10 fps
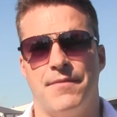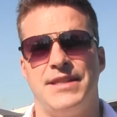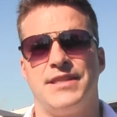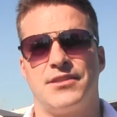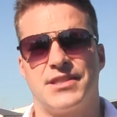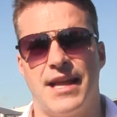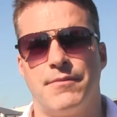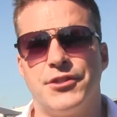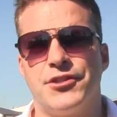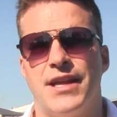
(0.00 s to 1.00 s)
These are
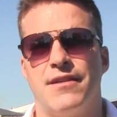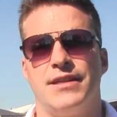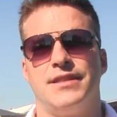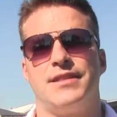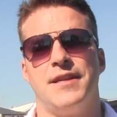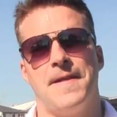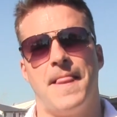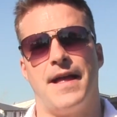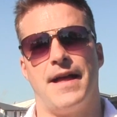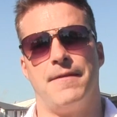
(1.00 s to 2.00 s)
established areas.
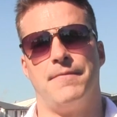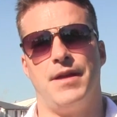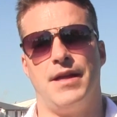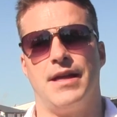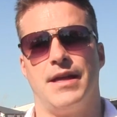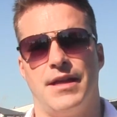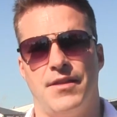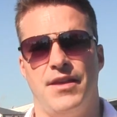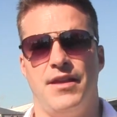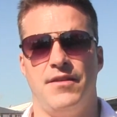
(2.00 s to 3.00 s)

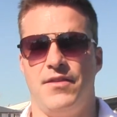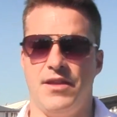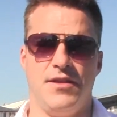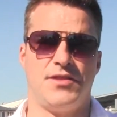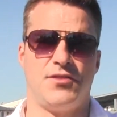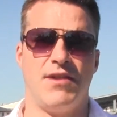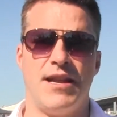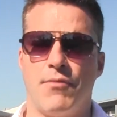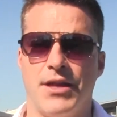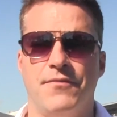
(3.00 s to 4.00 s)
They're
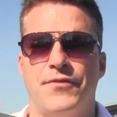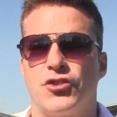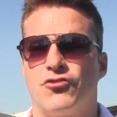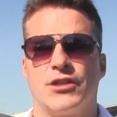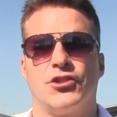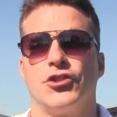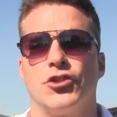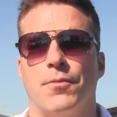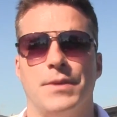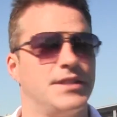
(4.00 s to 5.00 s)
surrounded by infrastructure,
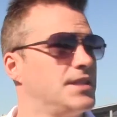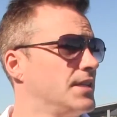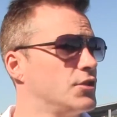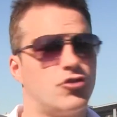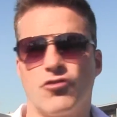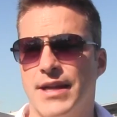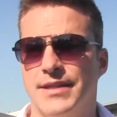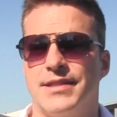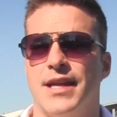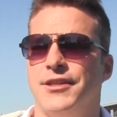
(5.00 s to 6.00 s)
shopping centres,
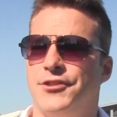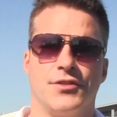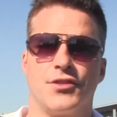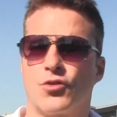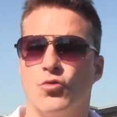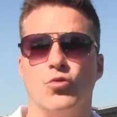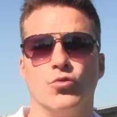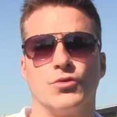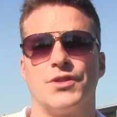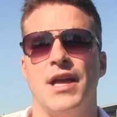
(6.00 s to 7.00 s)
train stations,
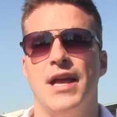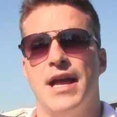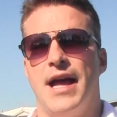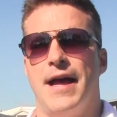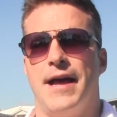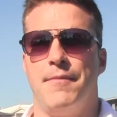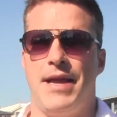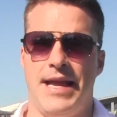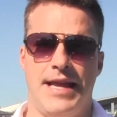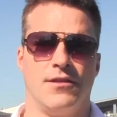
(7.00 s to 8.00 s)
schools,
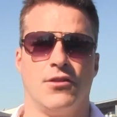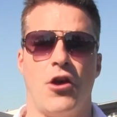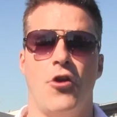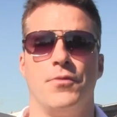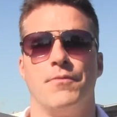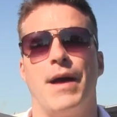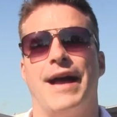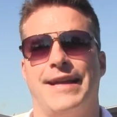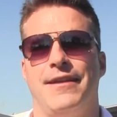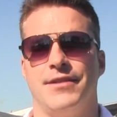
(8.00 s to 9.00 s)
and a lot of open
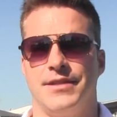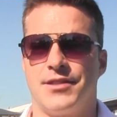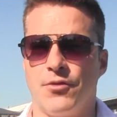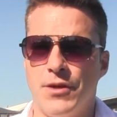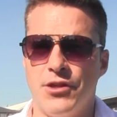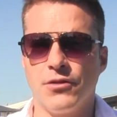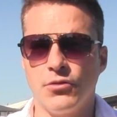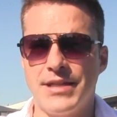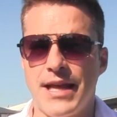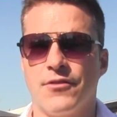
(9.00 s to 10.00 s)
park areas. So when you
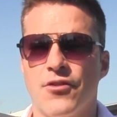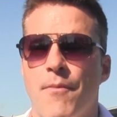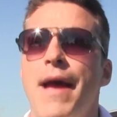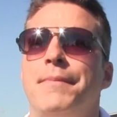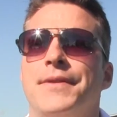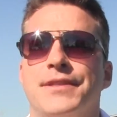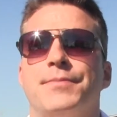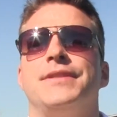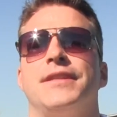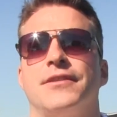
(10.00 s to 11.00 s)
look down on the map in this
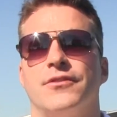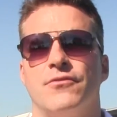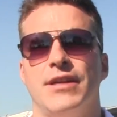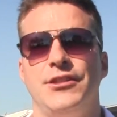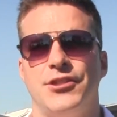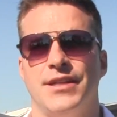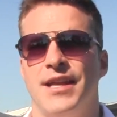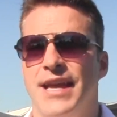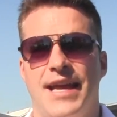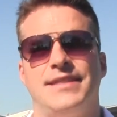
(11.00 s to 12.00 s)
particular region,
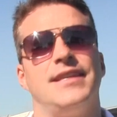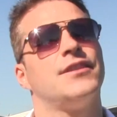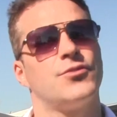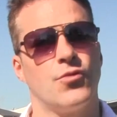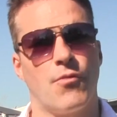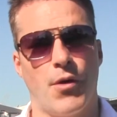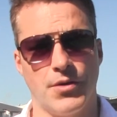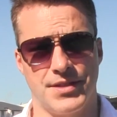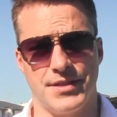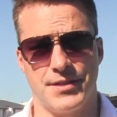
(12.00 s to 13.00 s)
it ticks all the
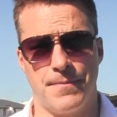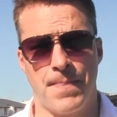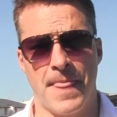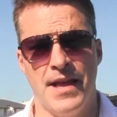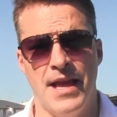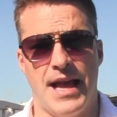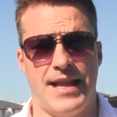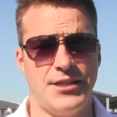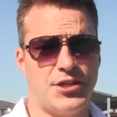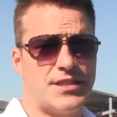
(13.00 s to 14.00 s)
boxes.
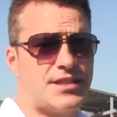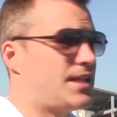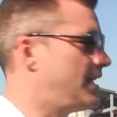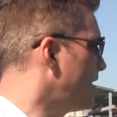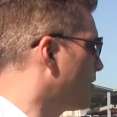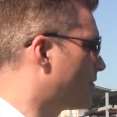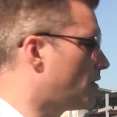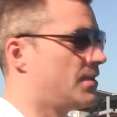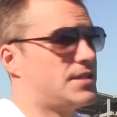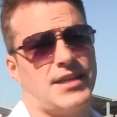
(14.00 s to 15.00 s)
And as you can see here, I've
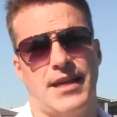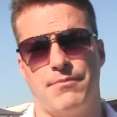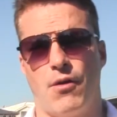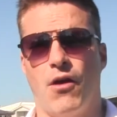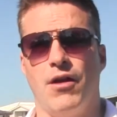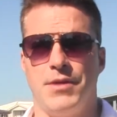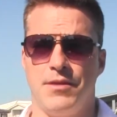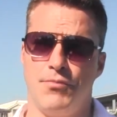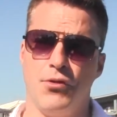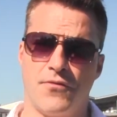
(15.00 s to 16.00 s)
got an estate behind me,
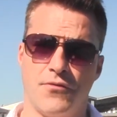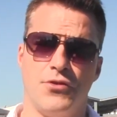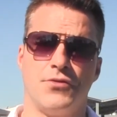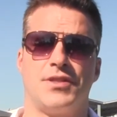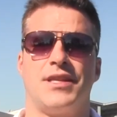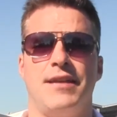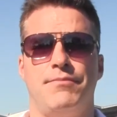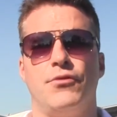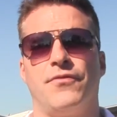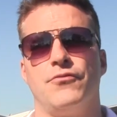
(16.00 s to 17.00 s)
a beautiful new estate,
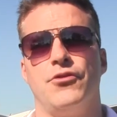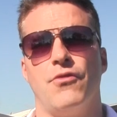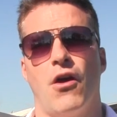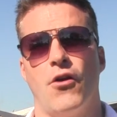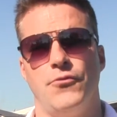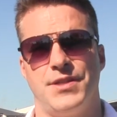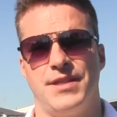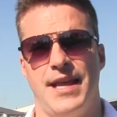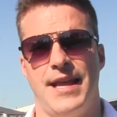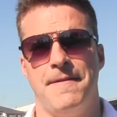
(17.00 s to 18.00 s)
beautiful new homes
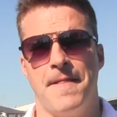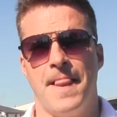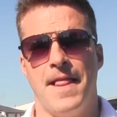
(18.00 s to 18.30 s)
in there.